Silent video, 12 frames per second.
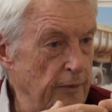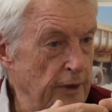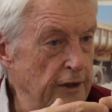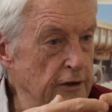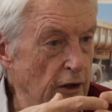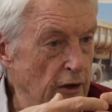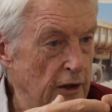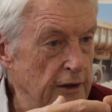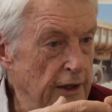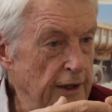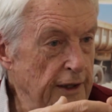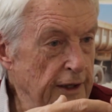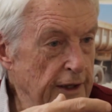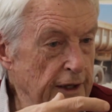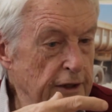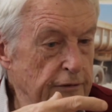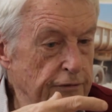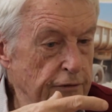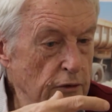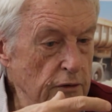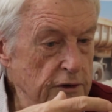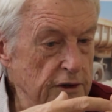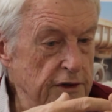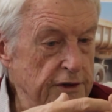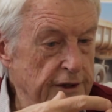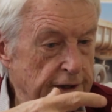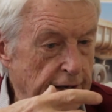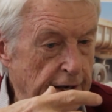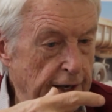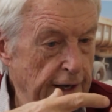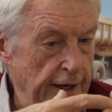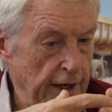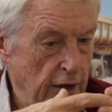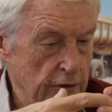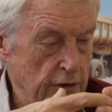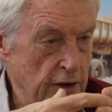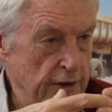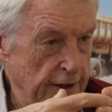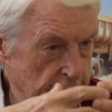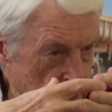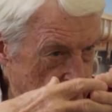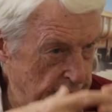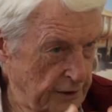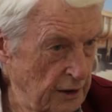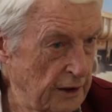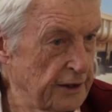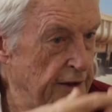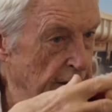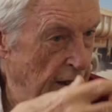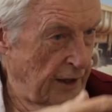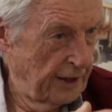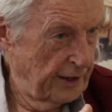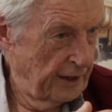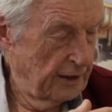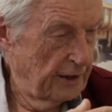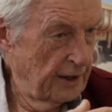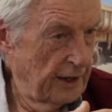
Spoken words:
interlocked, it forces the air out that is still in the layer,